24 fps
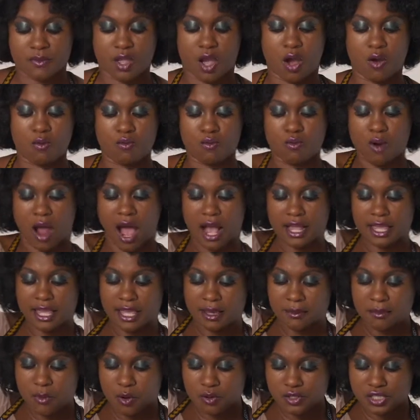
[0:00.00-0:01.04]
A
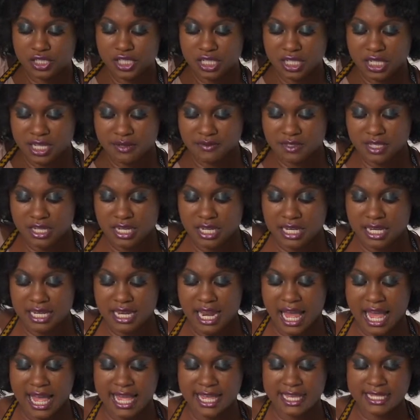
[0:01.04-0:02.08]
rocking motion gives a
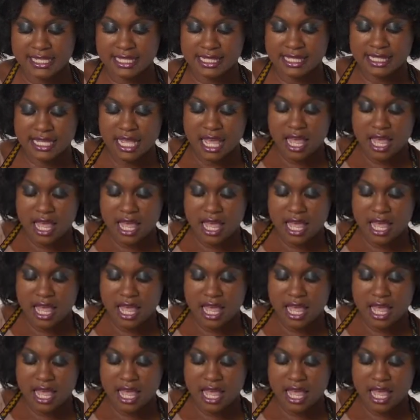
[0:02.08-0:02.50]
nice